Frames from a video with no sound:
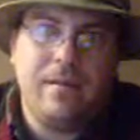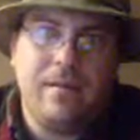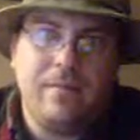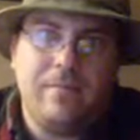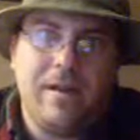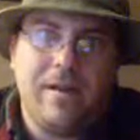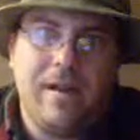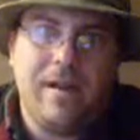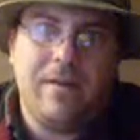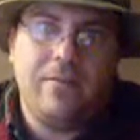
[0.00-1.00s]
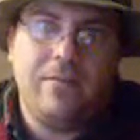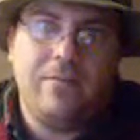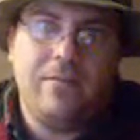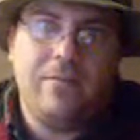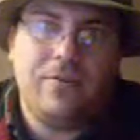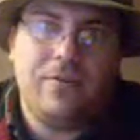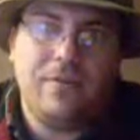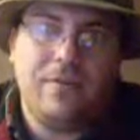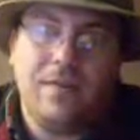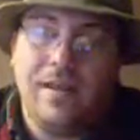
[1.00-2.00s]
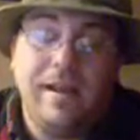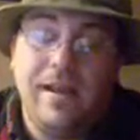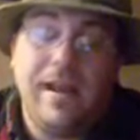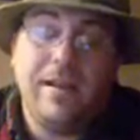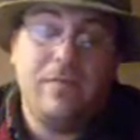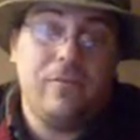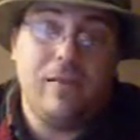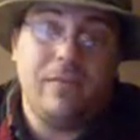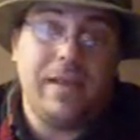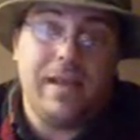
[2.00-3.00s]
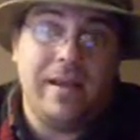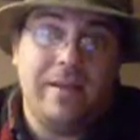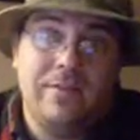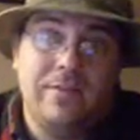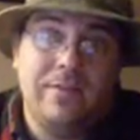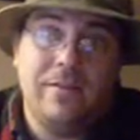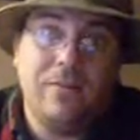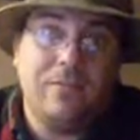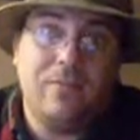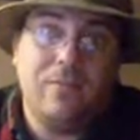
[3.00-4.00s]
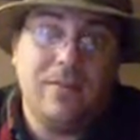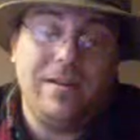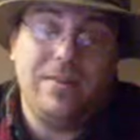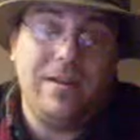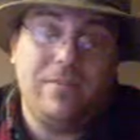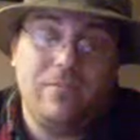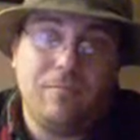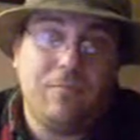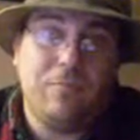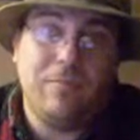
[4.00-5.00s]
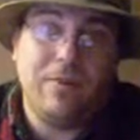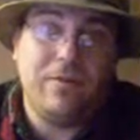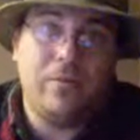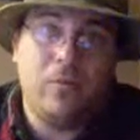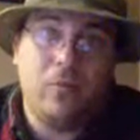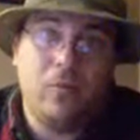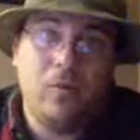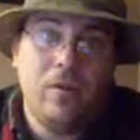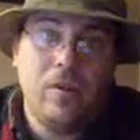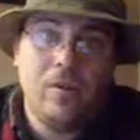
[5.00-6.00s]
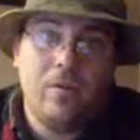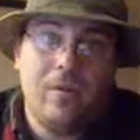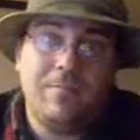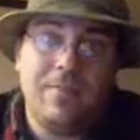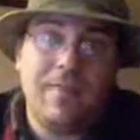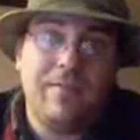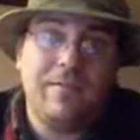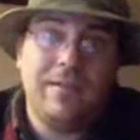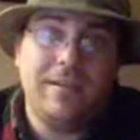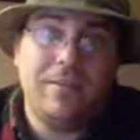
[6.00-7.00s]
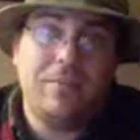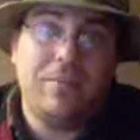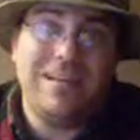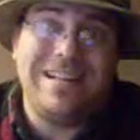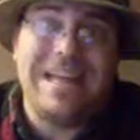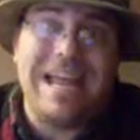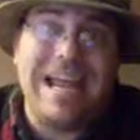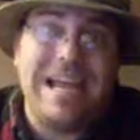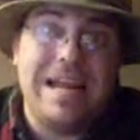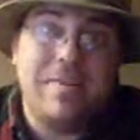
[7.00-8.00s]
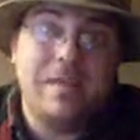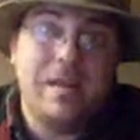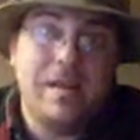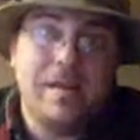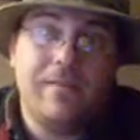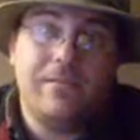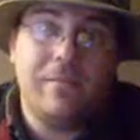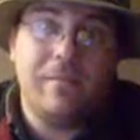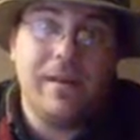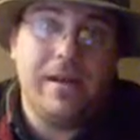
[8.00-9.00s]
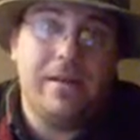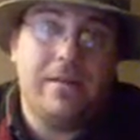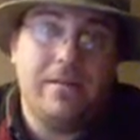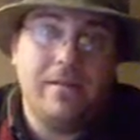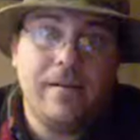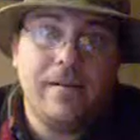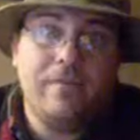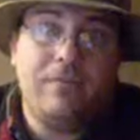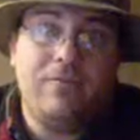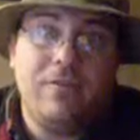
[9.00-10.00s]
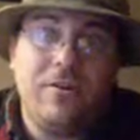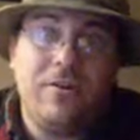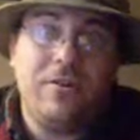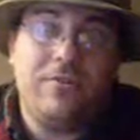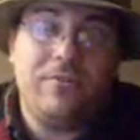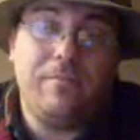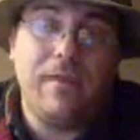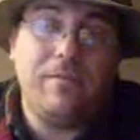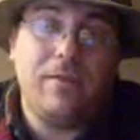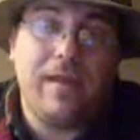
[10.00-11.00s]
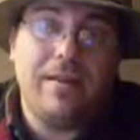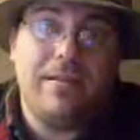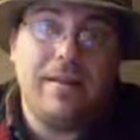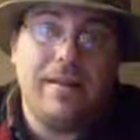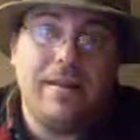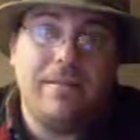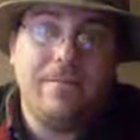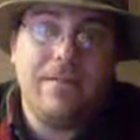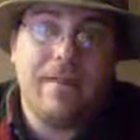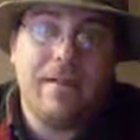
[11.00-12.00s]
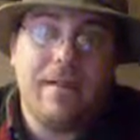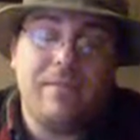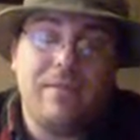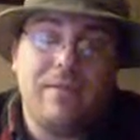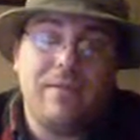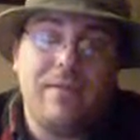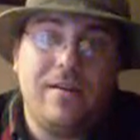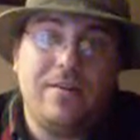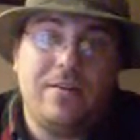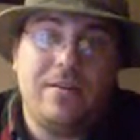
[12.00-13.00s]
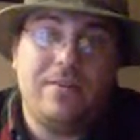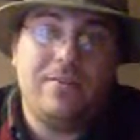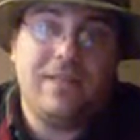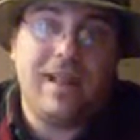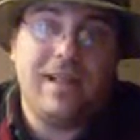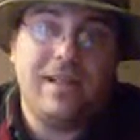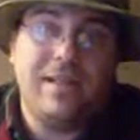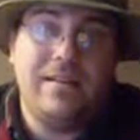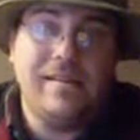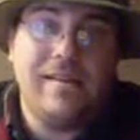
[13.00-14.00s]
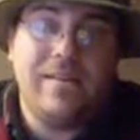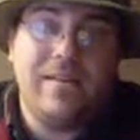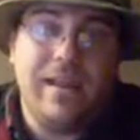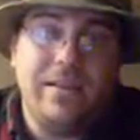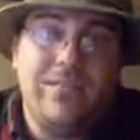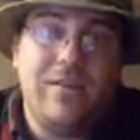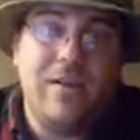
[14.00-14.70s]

But right now, the future, and I grew up in the 80s, 2010 was supposed to be cool. Well, I'm telling you, it looks pretty lame from here. But there's some people out there, like myself, that are designing things